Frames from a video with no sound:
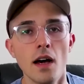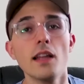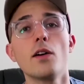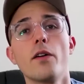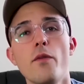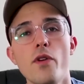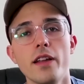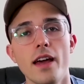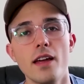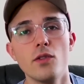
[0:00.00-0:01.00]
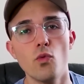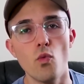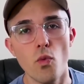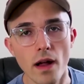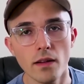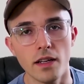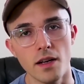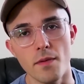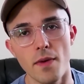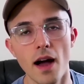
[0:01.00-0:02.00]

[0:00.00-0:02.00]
Hello everybody and welcome.